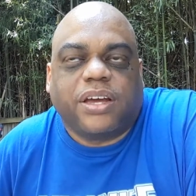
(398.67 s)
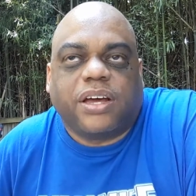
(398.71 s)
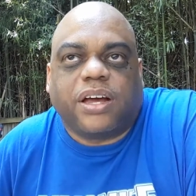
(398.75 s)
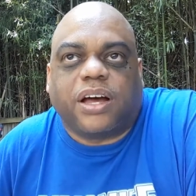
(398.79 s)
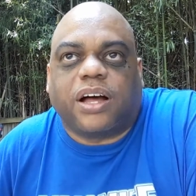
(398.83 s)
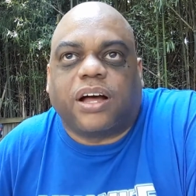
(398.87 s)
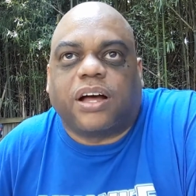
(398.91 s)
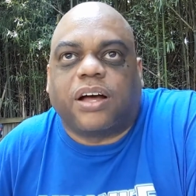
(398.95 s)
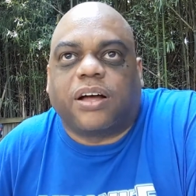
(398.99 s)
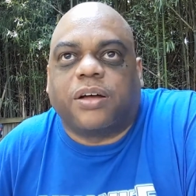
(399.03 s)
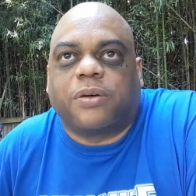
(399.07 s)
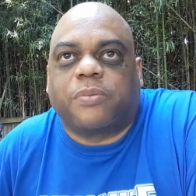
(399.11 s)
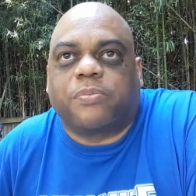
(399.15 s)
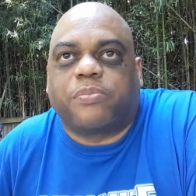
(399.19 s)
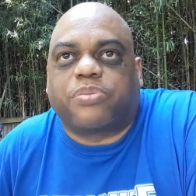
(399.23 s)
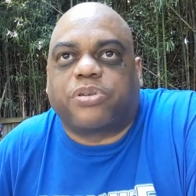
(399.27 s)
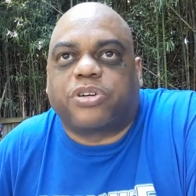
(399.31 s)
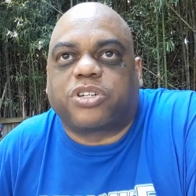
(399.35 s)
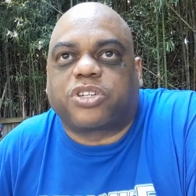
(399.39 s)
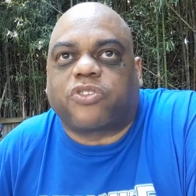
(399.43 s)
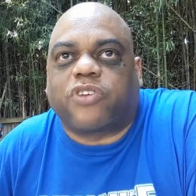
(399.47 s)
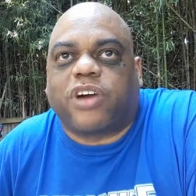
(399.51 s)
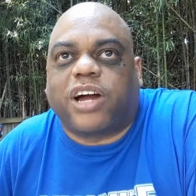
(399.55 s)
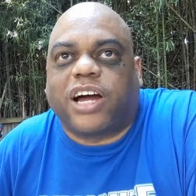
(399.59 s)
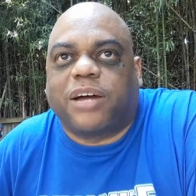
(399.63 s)
um,
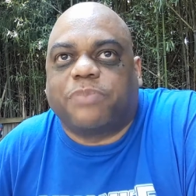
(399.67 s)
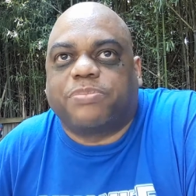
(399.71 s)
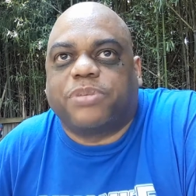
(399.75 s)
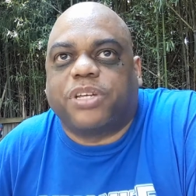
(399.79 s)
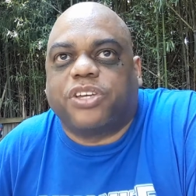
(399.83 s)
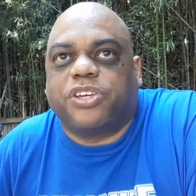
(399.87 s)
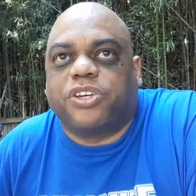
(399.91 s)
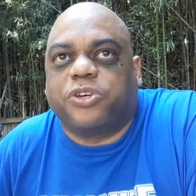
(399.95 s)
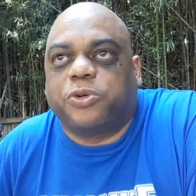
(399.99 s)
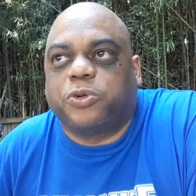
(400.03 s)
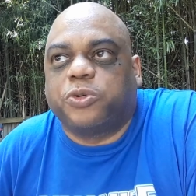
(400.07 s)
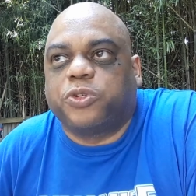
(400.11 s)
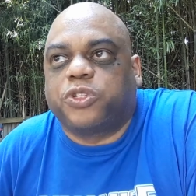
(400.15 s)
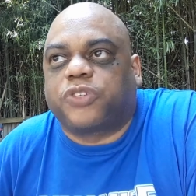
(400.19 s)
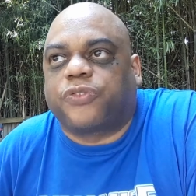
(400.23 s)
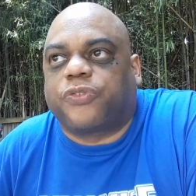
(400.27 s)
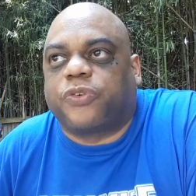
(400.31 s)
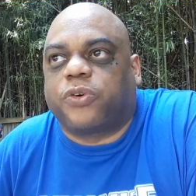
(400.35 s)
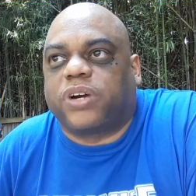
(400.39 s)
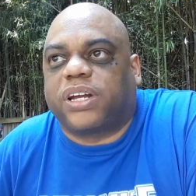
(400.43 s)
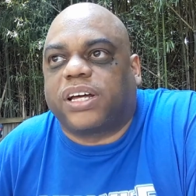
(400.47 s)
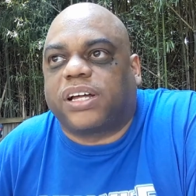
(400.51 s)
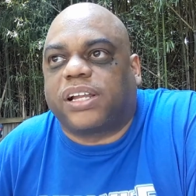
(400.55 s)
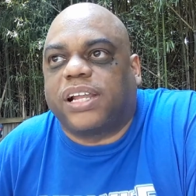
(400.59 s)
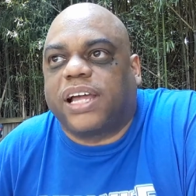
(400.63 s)
prescribed to use
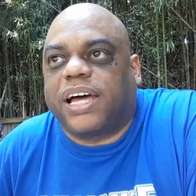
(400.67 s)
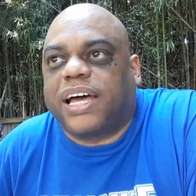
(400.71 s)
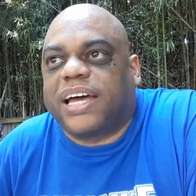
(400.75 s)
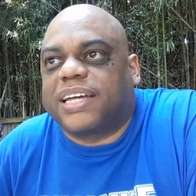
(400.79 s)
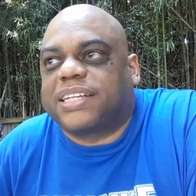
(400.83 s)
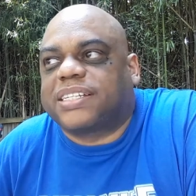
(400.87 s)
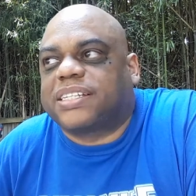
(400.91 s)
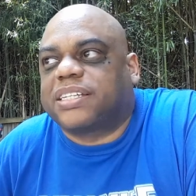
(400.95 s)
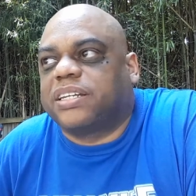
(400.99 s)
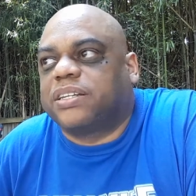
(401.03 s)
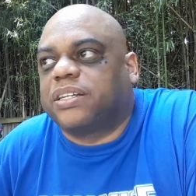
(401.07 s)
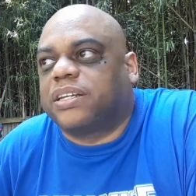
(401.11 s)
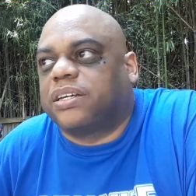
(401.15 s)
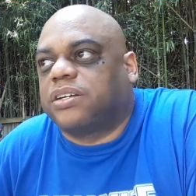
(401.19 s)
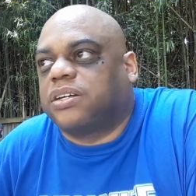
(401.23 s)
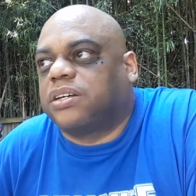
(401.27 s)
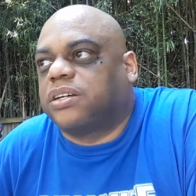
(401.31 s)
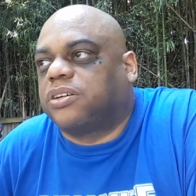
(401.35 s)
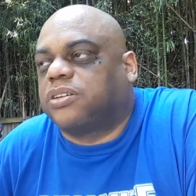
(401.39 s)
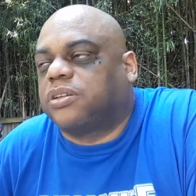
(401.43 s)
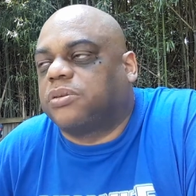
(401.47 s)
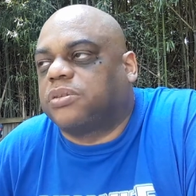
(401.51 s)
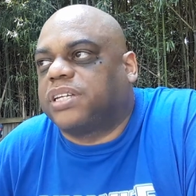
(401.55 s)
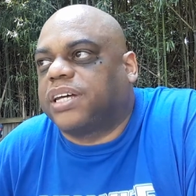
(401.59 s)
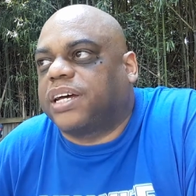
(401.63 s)
for the class, and the, you know
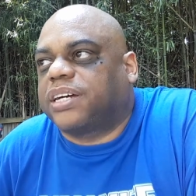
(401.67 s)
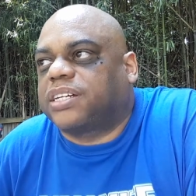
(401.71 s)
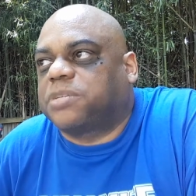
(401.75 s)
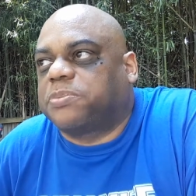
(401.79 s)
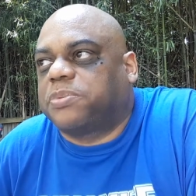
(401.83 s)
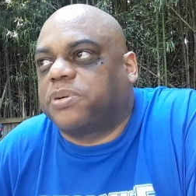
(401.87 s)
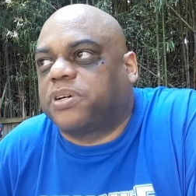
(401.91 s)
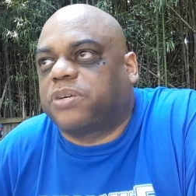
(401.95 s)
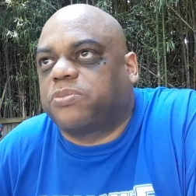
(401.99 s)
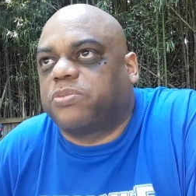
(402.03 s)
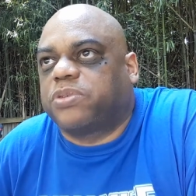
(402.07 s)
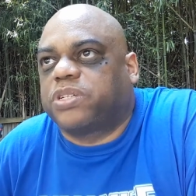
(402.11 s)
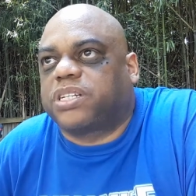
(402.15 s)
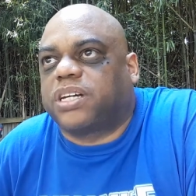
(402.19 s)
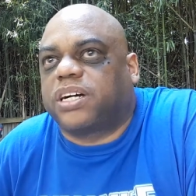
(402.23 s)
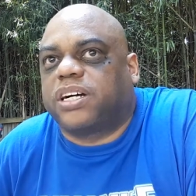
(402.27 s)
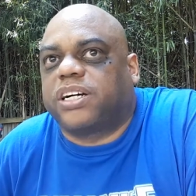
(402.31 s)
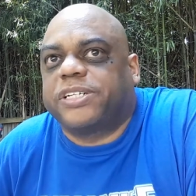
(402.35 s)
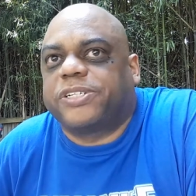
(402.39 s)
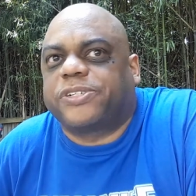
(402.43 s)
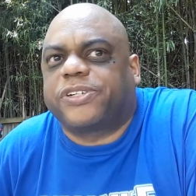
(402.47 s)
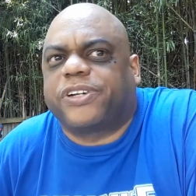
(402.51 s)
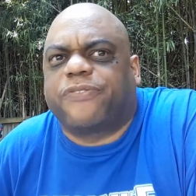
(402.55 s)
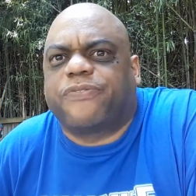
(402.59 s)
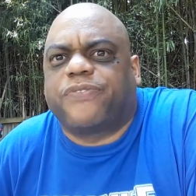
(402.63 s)
the textbook was
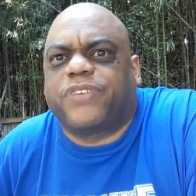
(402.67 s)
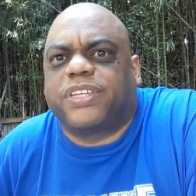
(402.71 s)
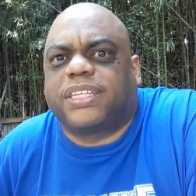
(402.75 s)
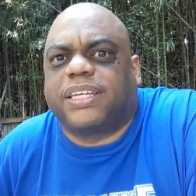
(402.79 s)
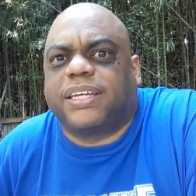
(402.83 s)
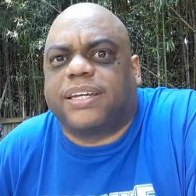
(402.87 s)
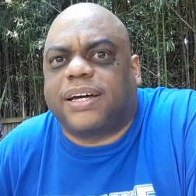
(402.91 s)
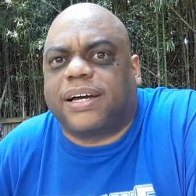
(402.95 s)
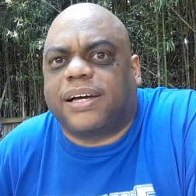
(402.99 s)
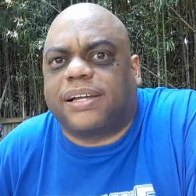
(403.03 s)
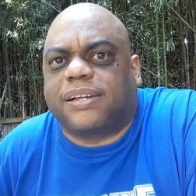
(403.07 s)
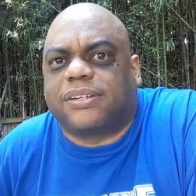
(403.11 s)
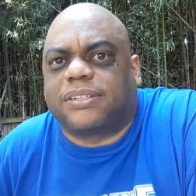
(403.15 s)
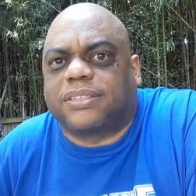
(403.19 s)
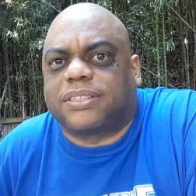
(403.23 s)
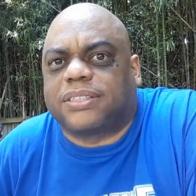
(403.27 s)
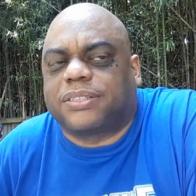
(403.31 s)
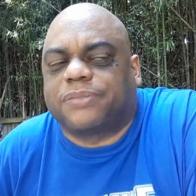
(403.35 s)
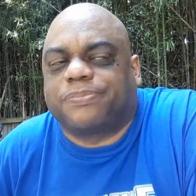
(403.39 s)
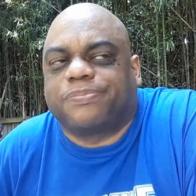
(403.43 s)
$150.